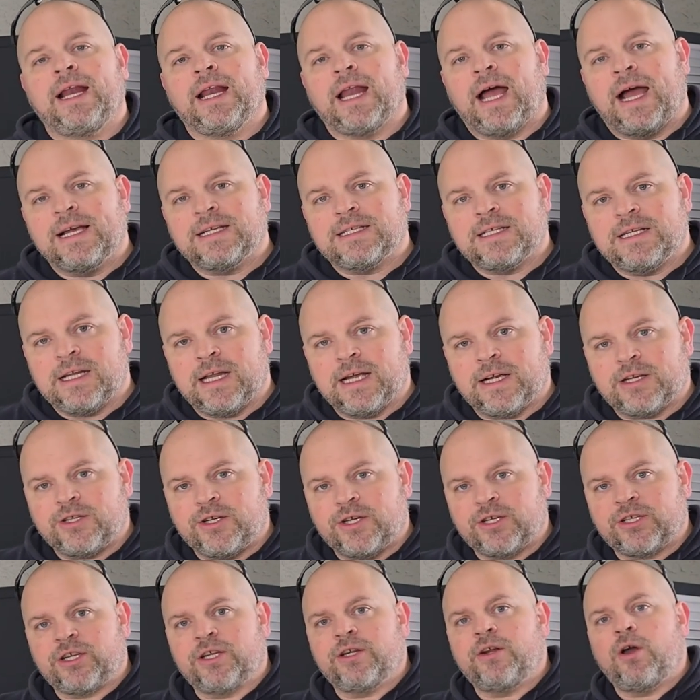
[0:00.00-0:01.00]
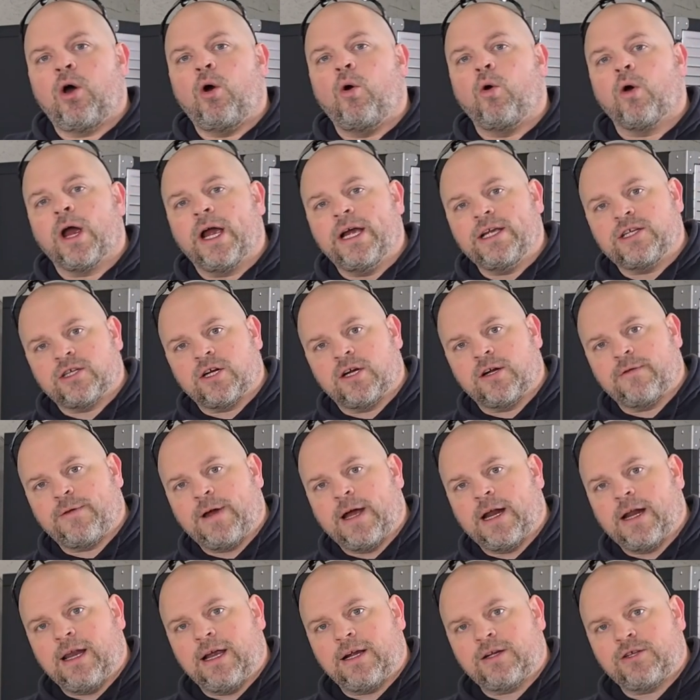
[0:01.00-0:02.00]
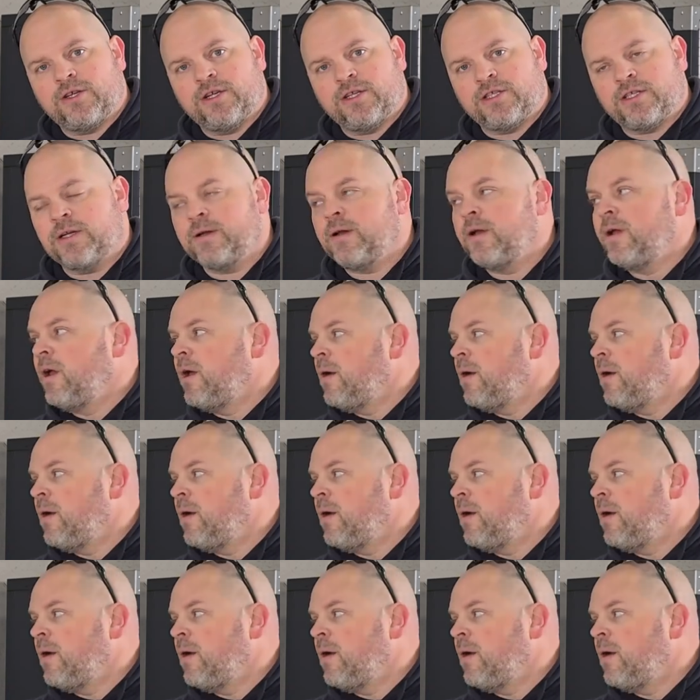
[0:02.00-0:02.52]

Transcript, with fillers: a licensed electrician or a certified electrician.